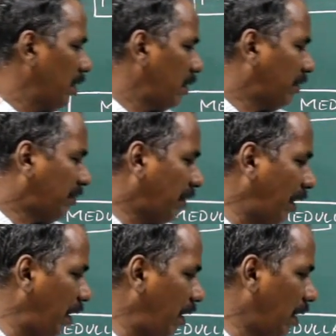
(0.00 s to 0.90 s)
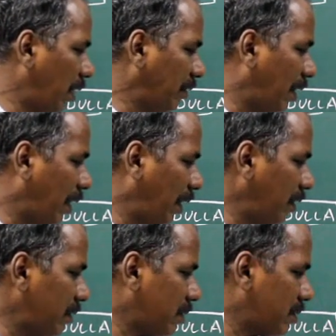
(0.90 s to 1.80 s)
The free nerve
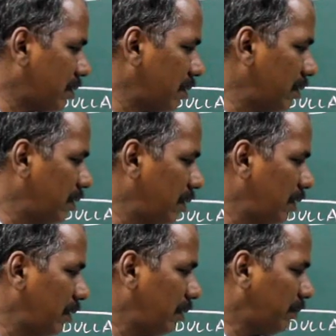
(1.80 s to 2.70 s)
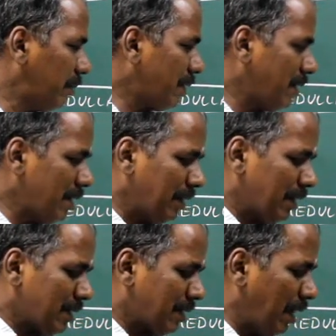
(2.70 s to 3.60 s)
endings present in
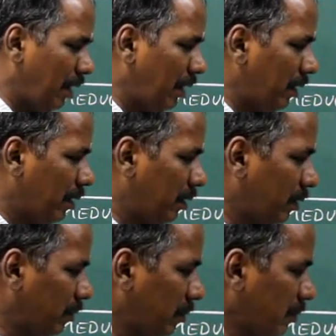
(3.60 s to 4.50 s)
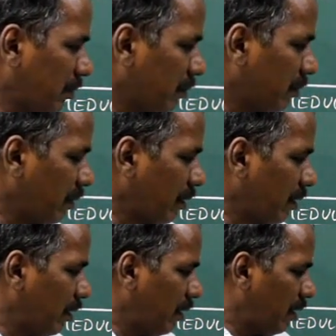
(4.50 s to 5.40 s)
the skin
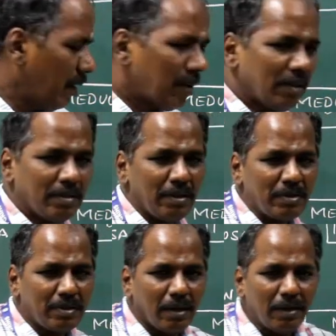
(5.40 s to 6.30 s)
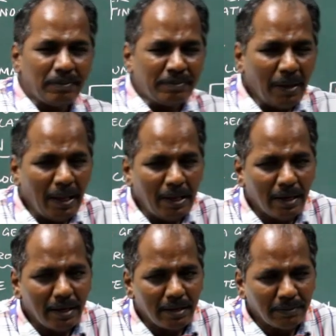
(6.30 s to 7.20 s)
receives the pain
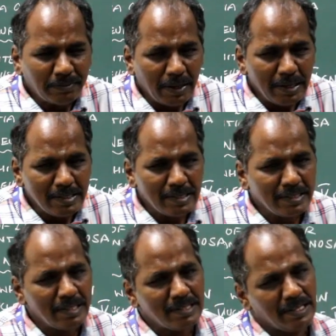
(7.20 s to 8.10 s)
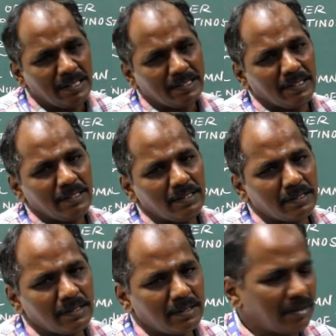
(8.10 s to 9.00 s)
and temperature
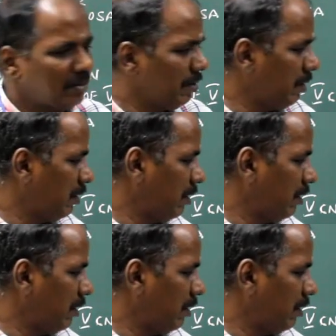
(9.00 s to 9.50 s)
sensations,